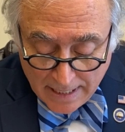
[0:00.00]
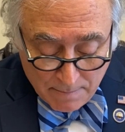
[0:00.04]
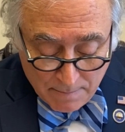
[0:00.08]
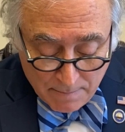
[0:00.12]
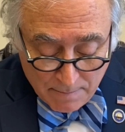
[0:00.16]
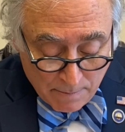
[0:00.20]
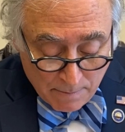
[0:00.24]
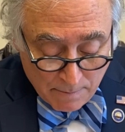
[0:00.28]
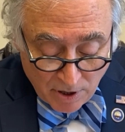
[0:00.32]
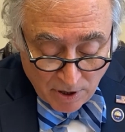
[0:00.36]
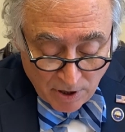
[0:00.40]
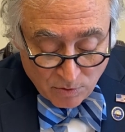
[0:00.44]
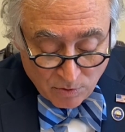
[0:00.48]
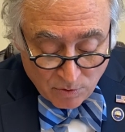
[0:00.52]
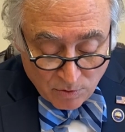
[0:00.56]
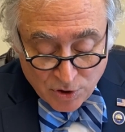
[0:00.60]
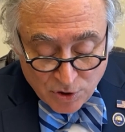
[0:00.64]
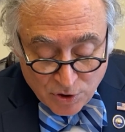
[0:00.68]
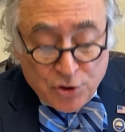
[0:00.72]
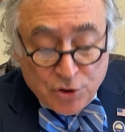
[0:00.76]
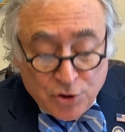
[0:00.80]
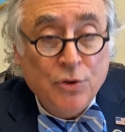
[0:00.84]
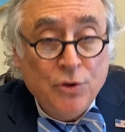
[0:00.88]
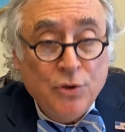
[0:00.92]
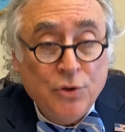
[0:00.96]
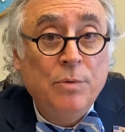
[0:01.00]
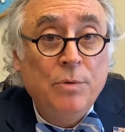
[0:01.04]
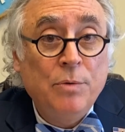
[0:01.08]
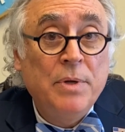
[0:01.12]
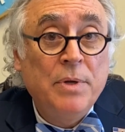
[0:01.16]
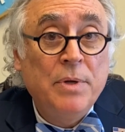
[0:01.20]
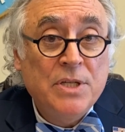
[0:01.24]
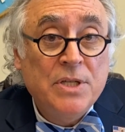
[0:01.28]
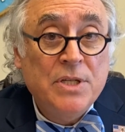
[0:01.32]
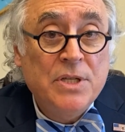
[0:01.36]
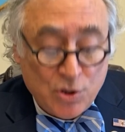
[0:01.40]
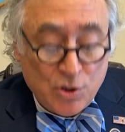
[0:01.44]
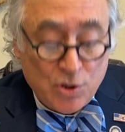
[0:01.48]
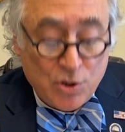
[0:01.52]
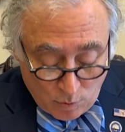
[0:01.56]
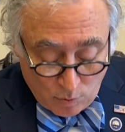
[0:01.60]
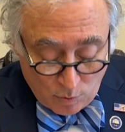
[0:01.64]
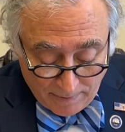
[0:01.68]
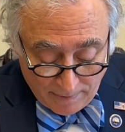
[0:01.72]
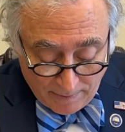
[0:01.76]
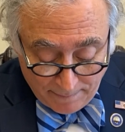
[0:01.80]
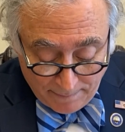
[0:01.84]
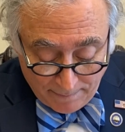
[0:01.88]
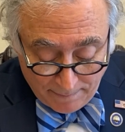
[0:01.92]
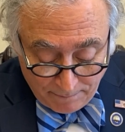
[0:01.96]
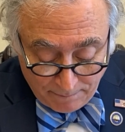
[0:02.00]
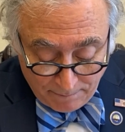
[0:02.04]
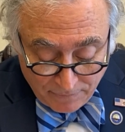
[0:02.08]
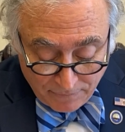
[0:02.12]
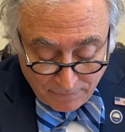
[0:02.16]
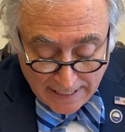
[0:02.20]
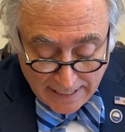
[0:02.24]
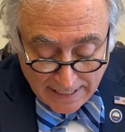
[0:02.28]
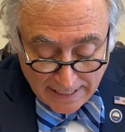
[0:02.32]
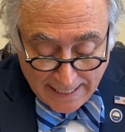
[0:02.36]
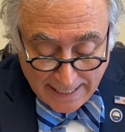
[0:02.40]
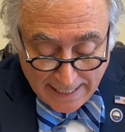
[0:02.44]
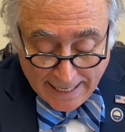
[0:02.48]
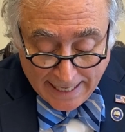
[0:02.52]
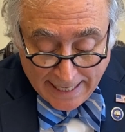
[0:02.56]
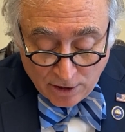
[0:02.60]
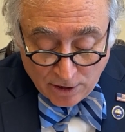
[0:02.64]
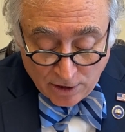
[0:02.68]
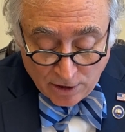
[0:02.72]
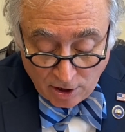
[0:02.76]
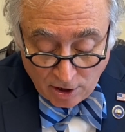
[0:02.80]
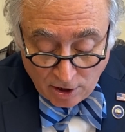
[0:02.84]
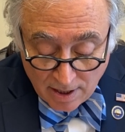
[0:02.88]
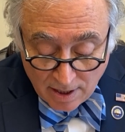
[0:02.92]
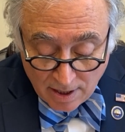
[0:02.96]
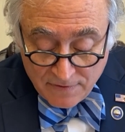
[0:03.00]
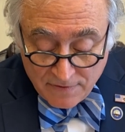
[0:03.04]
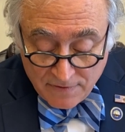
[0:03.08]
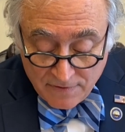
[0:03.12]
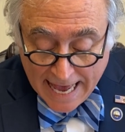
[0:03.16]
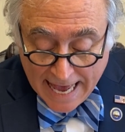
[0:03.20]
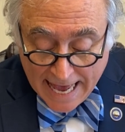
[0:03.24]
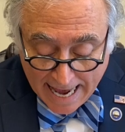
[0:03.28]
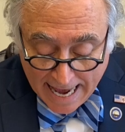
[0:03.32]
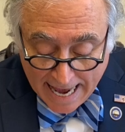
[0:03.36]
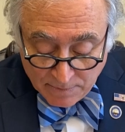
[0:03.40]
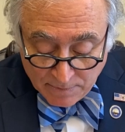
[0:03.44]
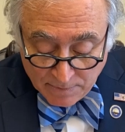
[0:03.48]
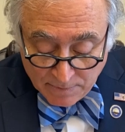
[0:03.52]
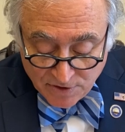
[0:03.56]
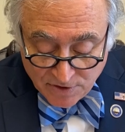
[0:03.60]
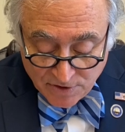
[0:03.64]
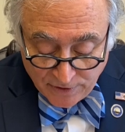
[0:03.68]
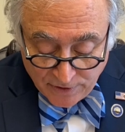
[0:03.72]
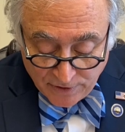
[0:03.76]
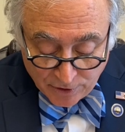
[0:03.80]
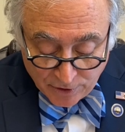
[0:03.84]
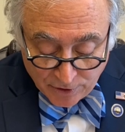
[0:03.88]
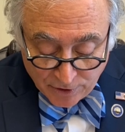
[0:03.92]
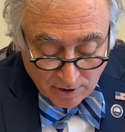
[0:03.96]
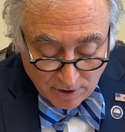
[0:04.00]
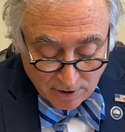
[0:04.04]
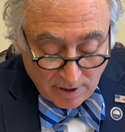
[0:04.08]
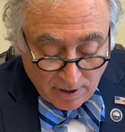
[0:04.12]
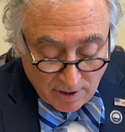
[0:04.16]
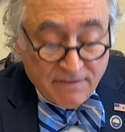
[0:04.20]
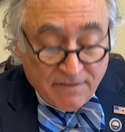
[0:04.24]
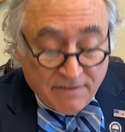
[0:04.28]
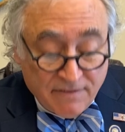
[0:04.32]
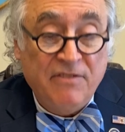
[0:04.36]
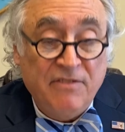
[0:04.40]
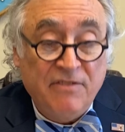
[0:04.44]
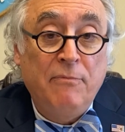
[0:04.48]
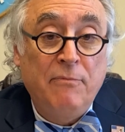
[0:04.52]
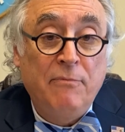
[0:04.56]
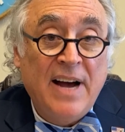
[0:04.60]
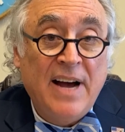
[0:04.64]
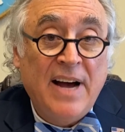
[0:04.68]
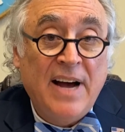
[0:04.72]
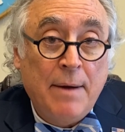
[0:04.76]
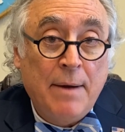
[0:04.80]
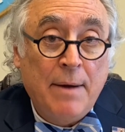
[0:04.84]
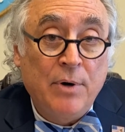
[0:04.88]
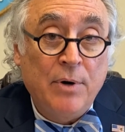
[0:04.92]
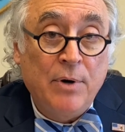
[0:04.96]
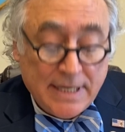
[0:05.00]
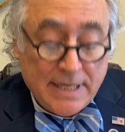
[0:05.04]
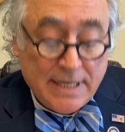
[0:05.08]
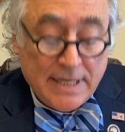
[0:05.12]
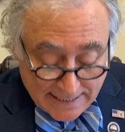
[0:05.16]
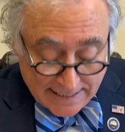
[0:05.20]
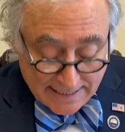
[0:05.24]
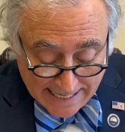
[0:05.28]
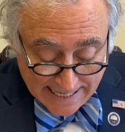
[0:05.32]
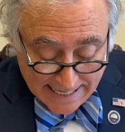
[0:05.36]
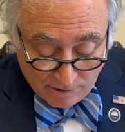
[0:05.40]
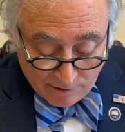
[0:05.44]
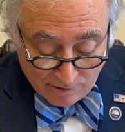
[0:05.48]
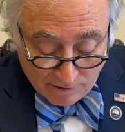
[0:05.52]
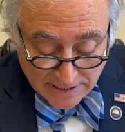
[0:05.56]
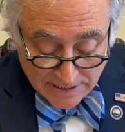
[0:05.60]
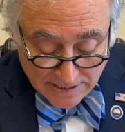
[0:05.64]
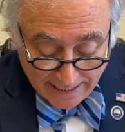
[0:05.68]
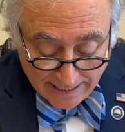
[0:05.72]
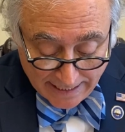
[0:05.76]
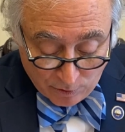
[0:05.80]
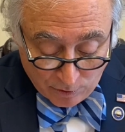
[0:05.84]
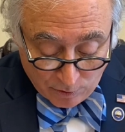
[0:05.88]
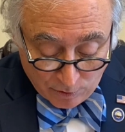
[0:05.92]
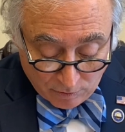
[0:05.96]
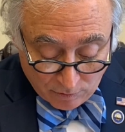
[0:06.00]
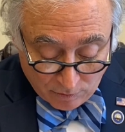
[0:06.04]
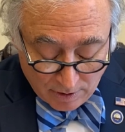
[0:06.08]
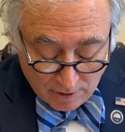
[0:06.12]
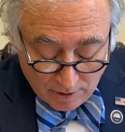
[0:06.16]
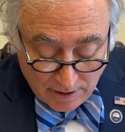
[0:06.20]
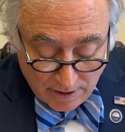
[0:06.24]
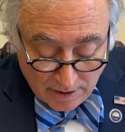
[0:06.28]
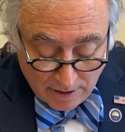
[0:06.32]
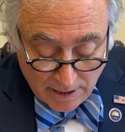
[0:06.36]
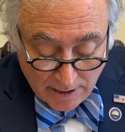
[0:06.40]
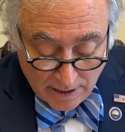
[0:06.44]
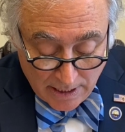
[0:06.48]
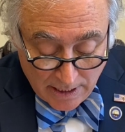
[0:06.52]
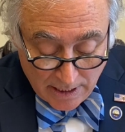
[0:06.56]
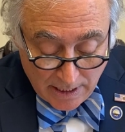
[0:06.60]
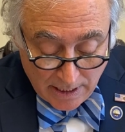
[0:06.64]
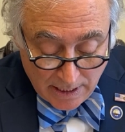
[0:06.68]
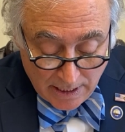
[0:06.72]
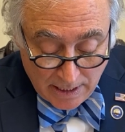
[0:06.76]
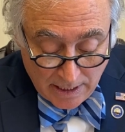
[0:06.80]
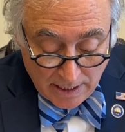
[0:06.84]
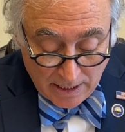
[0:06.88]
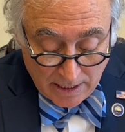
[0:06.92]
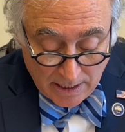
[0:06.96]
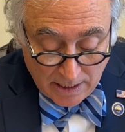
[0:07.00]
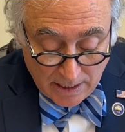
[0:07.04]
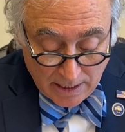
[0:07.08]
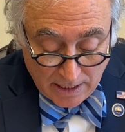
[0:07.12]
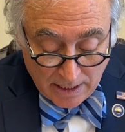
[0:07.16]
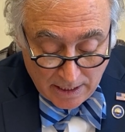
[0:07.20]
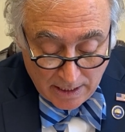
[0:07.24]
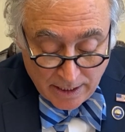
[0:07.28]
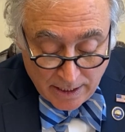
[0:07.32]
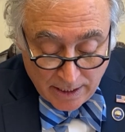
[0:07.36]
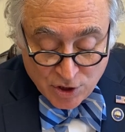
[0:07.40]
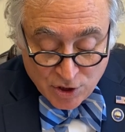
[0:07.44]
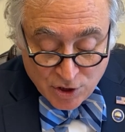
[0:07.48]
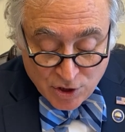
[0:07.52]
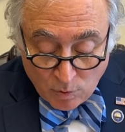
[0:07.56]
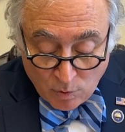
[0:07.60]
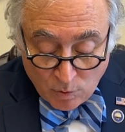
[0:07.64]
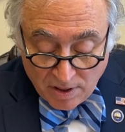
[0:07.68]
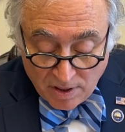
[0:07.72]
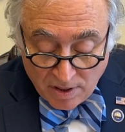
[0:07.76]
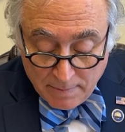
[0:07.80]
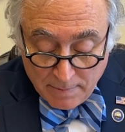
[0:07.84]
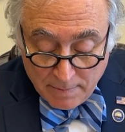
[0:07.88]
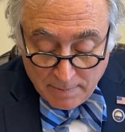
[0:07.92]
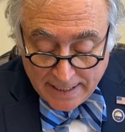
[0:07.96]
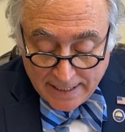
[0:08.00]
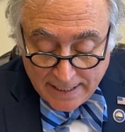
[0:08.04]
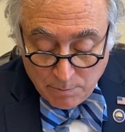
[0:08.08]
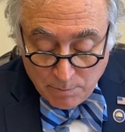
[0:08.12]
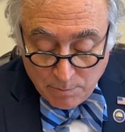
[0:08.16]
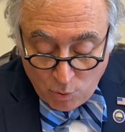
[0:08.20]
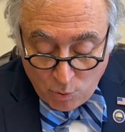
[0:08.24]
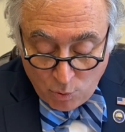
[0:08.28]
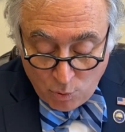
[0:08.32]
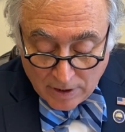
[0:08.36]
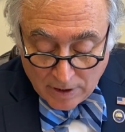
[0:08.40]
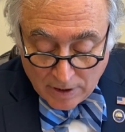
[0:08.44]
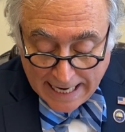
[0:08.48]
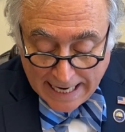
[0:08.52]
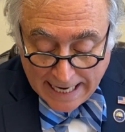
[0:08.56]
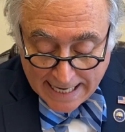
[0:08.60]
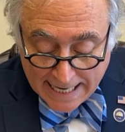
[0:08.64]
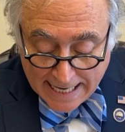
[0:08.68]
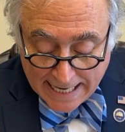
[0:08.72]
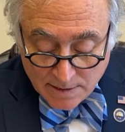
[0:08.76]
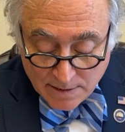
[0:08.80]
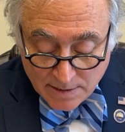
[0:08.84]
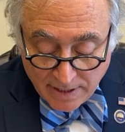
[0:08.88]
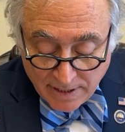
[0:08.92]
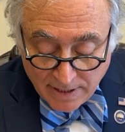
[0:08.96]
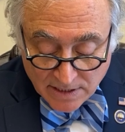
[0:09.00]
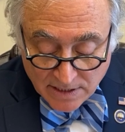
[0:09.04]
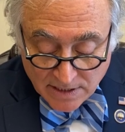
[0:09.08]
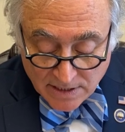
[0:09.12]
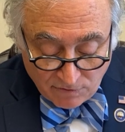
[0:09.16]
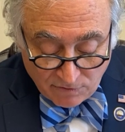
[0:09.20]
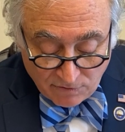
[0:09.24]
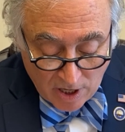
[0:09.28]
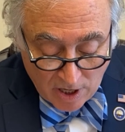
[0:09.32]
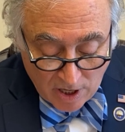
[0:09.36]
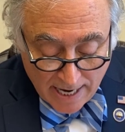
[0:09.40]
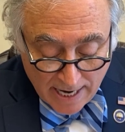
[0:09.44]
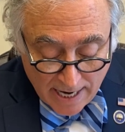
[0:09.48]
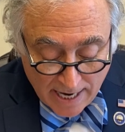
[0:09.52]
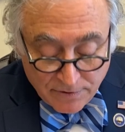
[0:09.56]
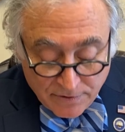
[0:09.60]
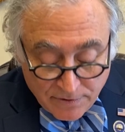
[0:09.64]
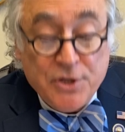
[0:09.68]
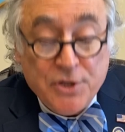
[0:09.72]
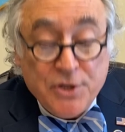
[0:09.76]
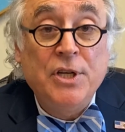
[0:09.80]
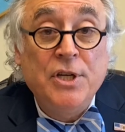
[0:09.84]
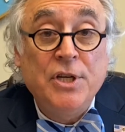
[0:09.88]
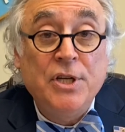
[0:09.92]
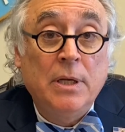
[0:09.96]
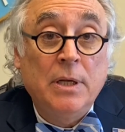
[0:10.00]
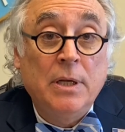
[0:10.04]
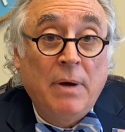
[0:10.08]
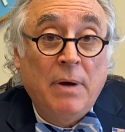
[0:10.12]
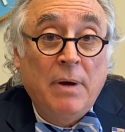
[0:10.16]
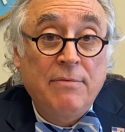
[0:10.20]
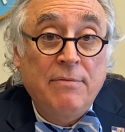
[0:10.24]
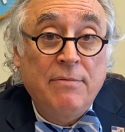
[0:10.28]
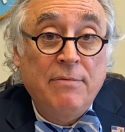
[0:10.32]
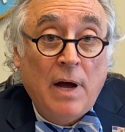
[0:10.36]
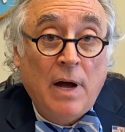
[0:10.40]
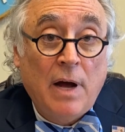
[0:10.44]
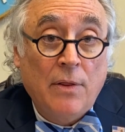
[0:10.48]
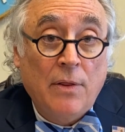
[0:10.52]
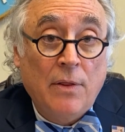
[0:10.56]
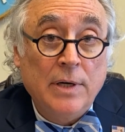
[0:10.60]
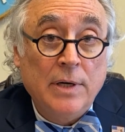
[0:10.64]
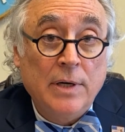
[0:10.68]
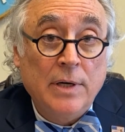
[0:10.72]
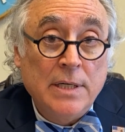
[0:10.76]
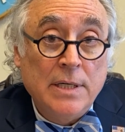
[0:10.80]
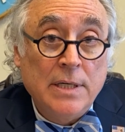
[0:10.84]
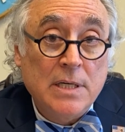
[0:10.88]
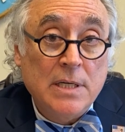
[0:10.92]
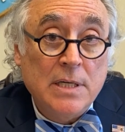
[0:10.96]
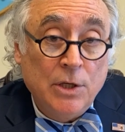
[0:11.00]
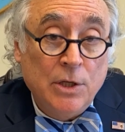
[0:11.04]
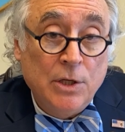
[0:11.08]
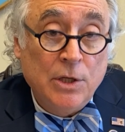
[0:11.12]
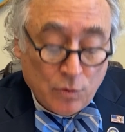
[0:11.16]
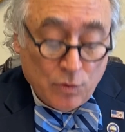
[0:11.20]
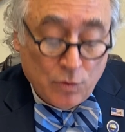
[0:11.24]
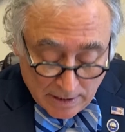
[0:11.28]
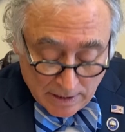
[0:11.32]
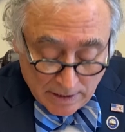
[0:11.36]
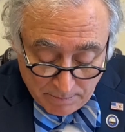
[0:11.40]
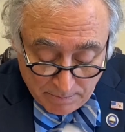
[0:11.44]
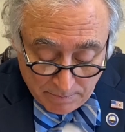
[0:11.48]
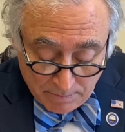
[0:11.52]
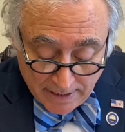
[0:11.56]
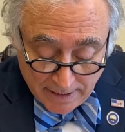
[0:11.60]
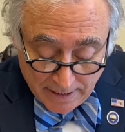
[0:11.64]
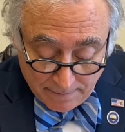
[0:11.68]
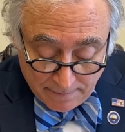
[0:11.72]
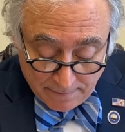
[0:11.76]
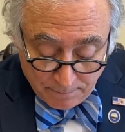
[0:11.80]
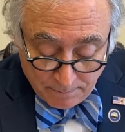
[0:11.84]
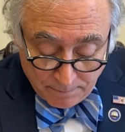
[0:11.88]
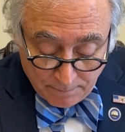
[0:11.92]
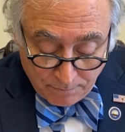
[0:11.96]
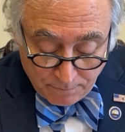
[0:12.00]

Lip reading: My mother was a shrewd businesswoman and loved the atmosphere of a vibrant downtown. It is one of the many important aspects of life she and my father instilled in me.